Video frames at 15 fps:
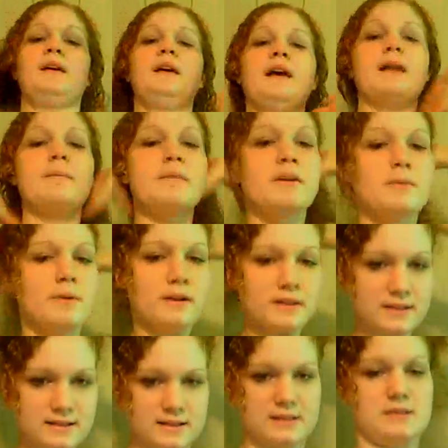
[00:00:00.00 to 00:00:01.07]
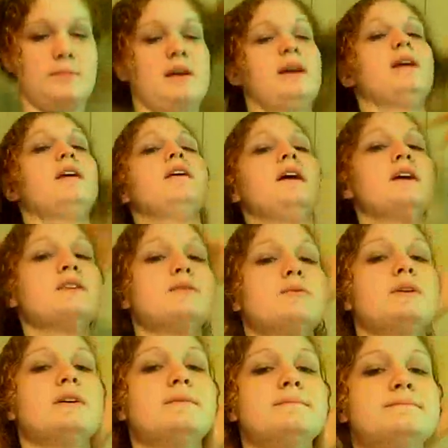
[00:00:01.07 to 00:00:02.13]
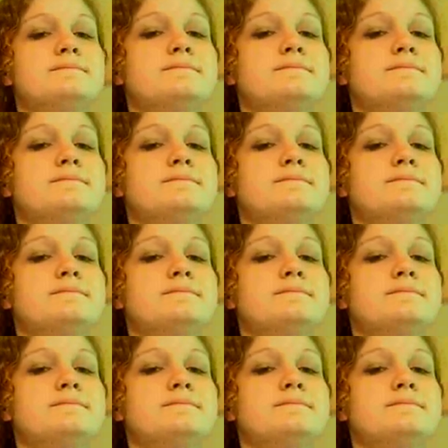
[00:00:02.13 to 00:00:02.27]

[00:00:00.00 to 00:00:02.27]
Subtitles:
and I'm going to work this into my hair as well.